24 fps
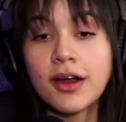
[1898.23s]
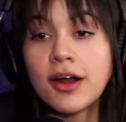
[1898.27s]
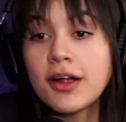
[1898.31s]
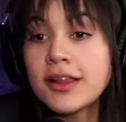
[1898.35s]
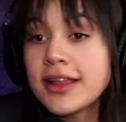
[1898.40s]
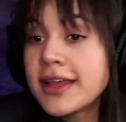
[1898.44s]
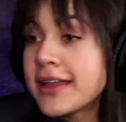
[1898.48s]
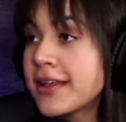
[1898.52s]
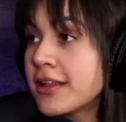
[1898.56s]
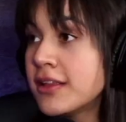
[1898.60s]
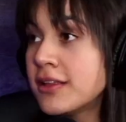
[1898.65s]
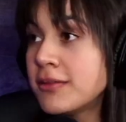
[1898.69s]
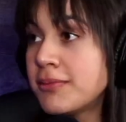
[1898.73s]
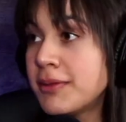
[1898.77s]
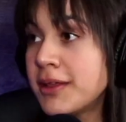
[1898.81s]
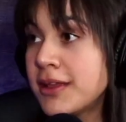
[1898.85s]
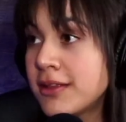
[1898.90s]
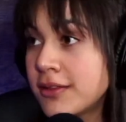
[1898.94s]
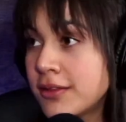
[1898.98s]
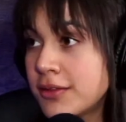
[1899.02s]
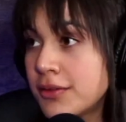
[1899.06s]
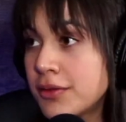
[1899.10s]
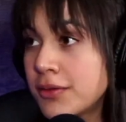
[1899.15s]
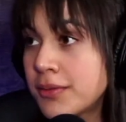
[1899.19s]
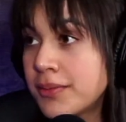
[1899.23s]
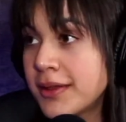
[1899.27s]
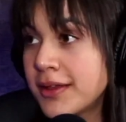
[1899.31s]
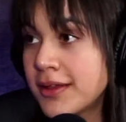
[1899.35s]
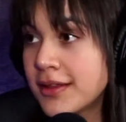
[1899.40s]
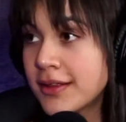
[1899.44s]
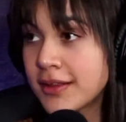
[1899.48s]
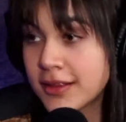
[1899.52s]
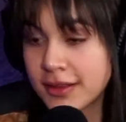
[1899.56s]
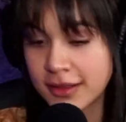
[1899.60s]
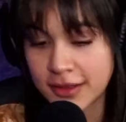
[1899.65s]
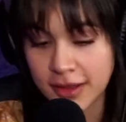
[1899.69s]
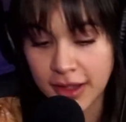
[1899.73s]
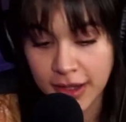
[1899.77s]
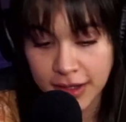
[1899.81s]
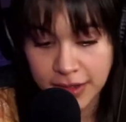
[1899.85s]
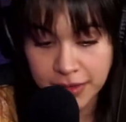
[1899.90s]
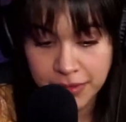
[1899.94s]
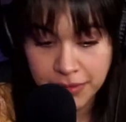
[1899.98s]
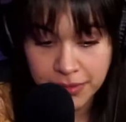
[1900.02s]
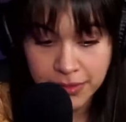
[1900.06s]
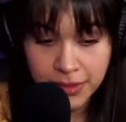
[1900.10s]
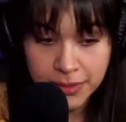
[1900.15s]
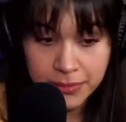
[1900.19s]
I can speak to, because I
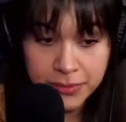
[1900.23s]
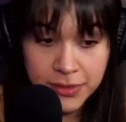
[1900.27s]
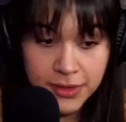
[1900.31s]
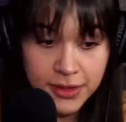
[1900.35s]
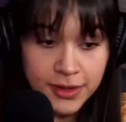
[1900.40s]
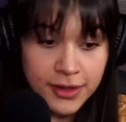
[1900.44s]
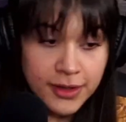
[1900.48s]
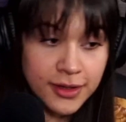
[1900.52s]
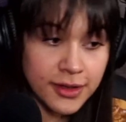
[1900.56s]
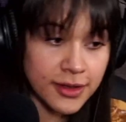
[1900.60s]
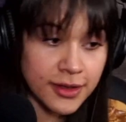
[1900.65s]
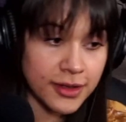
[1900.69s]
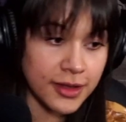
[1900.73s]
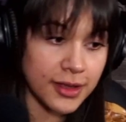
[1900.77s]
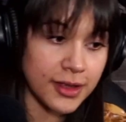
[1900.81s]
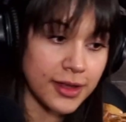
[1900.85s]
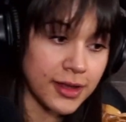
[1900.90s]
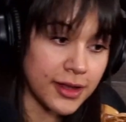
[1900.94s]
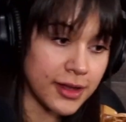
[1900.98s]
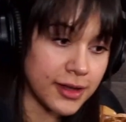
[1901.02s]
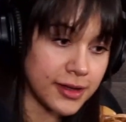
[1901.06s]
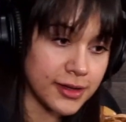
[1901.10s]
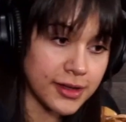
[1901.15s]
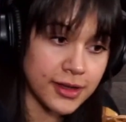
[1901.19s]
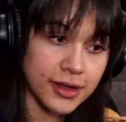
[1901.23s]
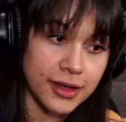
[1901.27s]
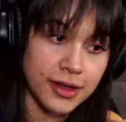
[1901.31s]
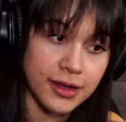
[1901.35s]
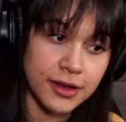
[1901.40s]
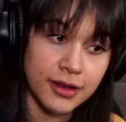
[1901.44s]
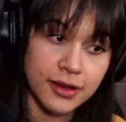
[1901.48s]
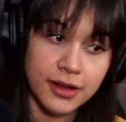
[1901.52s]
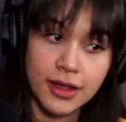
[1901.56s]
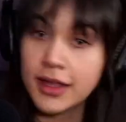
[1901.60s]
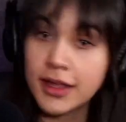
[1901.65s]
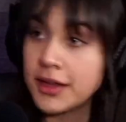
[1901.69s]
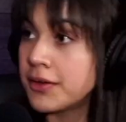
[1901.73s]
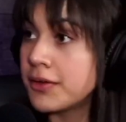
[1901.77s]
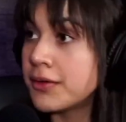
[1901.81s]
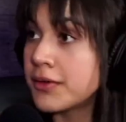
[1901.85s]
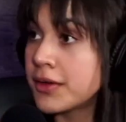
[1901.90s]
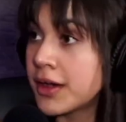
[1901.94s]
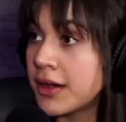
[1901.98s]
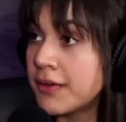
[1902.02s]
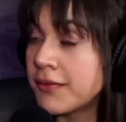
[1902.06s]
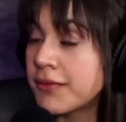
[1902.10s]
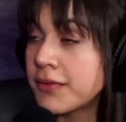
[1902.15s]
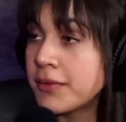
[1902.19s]
know I'm young and I don't
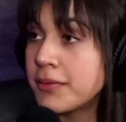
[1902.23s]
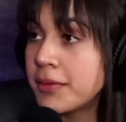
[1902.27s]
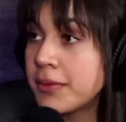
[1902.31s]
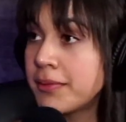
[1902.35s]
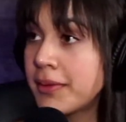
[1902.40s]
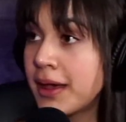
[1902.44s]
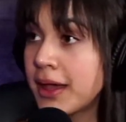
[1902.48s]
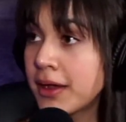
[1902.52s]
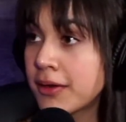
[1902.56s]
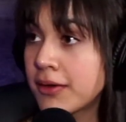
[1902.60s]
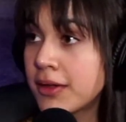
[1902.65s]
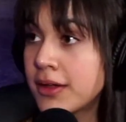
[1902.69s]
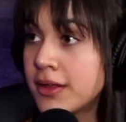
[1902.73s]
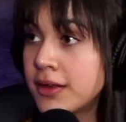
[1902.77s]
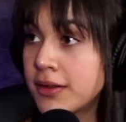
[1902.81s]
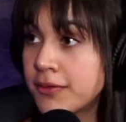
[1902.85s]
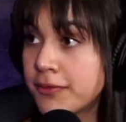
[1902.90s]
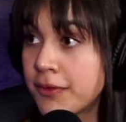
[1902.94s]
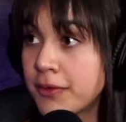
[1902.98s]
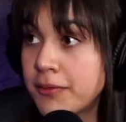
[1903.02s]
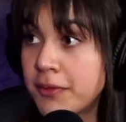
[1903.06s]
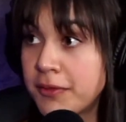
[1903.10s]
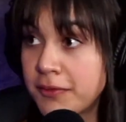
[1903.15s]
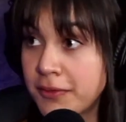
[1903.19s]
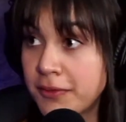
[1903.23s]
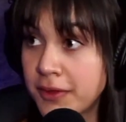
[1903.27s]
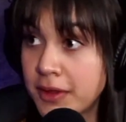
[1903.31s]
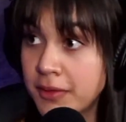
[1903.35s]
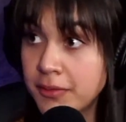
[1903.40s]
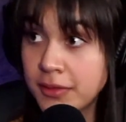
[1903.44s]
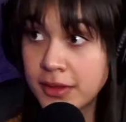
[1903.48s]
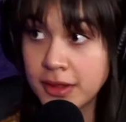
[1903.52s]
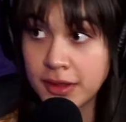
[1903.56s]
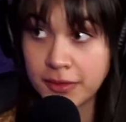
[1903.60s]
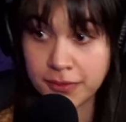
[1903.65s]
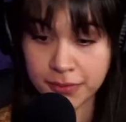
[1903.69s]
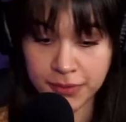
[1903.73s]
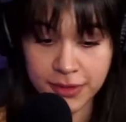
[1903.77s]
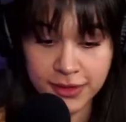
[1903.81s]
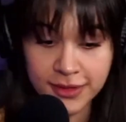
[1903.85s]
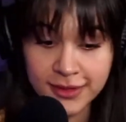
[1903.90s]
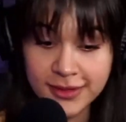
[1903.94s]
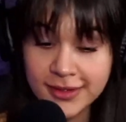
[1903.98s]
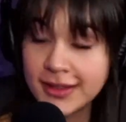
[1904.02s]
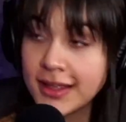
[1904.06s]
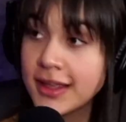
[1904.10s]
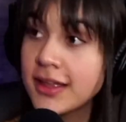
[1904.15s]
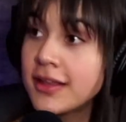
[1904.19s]
come from a background from a family of real
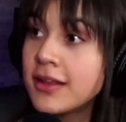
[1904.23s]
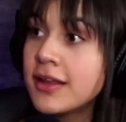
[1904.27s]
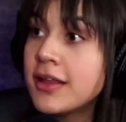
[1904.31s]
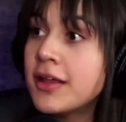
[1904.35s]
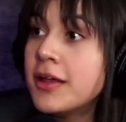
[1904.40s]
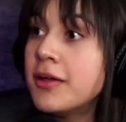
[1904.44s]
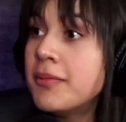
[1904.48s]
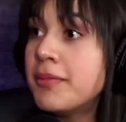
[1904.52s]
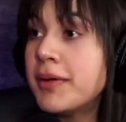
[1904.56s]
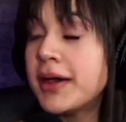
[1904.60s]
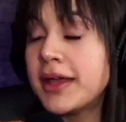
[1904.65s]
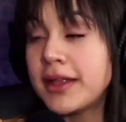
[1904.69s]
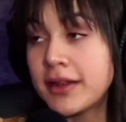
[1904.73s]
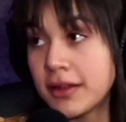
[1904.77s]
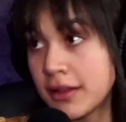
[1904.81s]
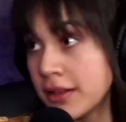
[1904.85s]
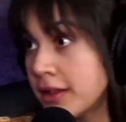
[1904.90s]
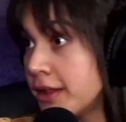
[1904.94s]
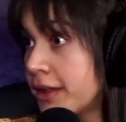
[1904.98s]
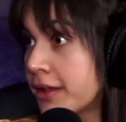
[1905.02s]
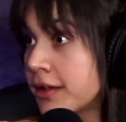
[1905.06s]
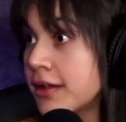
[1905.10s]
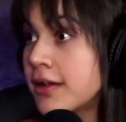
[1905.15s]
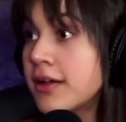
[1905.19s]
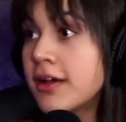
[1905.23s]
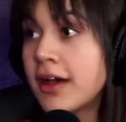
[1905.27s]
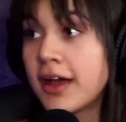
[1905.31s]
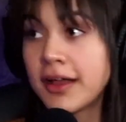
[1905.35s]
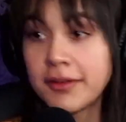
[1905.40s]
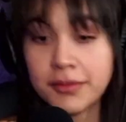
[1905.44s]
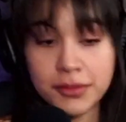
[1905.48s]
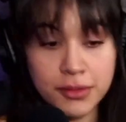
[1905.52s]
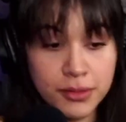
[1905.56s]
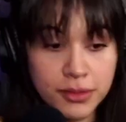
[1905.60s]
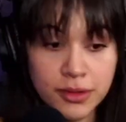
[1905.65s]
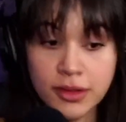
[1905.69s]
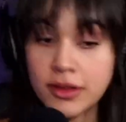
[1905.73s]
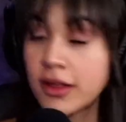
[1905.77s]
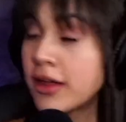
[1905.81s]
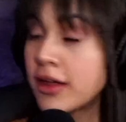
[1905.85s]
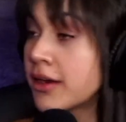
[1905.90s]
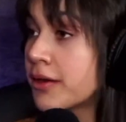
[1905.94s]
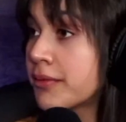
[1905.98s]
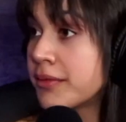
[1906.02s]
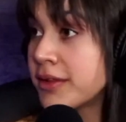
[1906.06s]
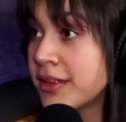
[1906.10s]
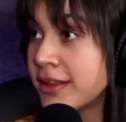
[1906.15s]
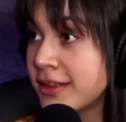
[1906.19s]
estate. But look, I've sold a lot
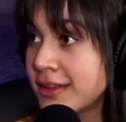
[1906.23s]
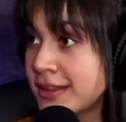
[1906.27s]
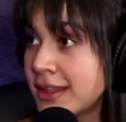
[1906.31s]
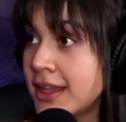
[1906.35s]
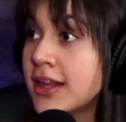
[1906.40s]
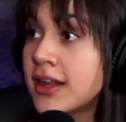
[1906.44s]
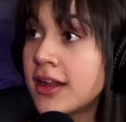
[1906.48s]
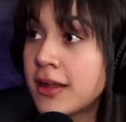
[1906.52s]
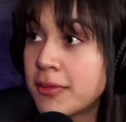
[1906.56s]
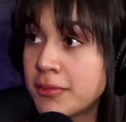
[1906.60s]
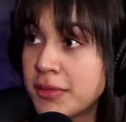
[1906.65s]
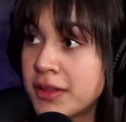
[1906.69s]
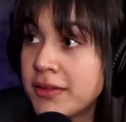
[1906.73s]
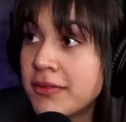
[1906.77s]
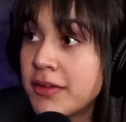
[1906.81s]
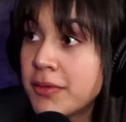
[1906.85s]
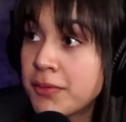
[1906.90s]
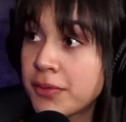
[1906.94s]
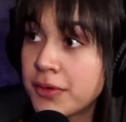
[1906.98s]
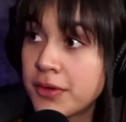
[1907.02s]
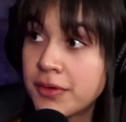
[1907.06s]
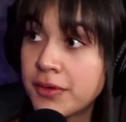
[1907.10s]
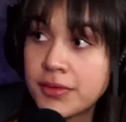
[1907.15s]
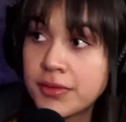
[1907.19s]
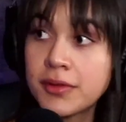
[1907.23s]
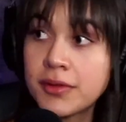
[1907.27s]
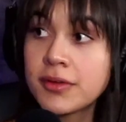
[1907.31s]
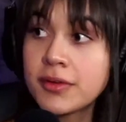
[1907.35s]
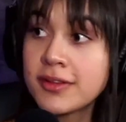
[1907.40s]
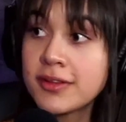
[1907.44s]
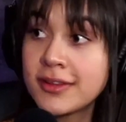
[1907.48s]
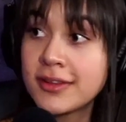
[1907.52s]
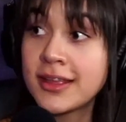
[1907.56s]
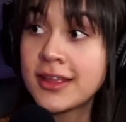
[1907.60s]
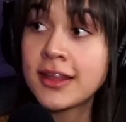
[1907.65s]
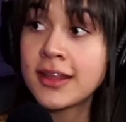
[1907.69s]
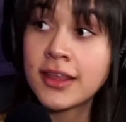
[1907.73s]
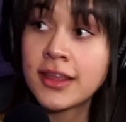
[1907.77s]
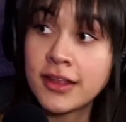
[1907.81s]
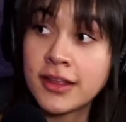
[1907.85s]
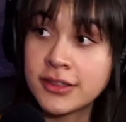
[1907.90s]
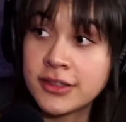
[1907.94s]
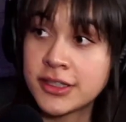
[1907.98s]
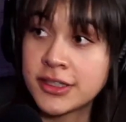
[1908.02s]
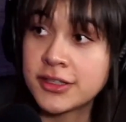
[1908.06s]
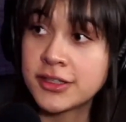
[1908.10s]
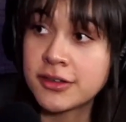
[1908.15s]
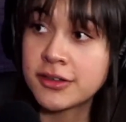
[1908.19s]
of real estate, and I'm living proof that real estate
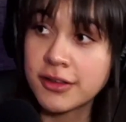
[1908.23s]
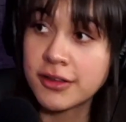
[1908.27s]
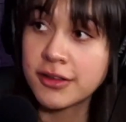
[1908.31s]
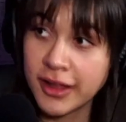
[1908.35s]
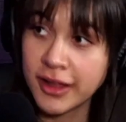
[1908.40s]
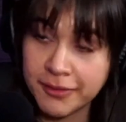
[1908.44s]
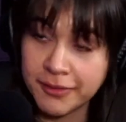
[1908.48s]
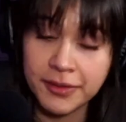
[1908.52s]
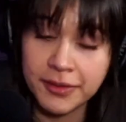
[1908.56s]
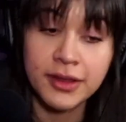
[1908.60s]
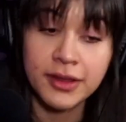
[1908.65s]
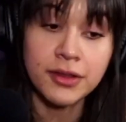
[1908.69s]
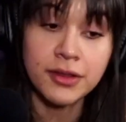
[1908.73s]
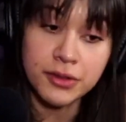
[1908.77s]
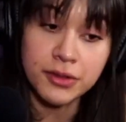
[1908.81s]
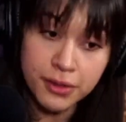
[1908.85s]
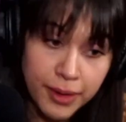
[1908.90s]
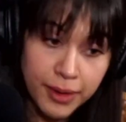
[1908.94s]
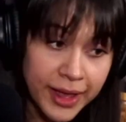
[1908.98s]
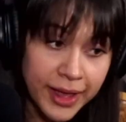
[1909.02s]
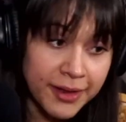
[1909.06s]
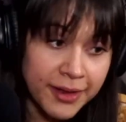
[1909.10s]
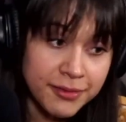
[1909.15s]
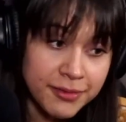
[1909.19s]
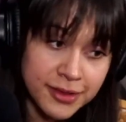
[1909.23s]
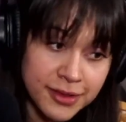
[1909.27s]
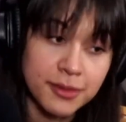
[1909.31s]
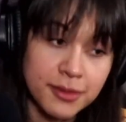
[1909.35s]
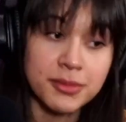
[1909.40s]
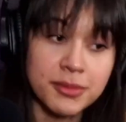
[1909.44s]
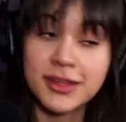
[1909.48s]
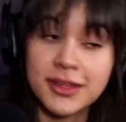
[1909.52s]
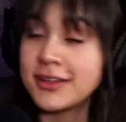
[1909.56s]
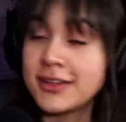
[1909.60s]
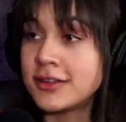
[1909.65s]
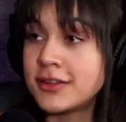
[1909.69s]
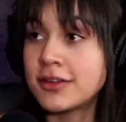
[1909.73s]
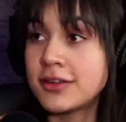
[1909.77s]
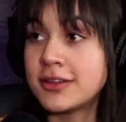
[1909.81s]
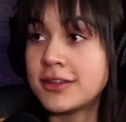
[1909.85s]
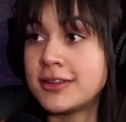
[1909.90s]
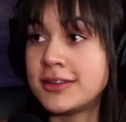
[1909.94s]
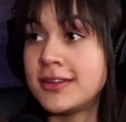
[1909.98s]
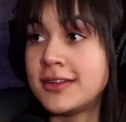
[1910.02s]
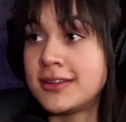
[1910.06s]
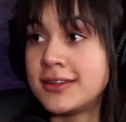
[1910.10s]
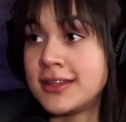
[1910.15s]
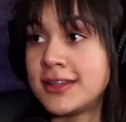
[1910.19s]
can change your life. So I have something
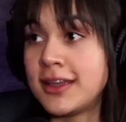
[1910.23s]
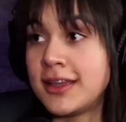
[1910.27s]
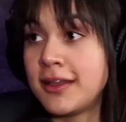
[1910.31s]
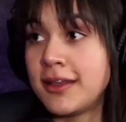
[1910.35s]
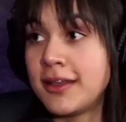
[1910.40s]
to say.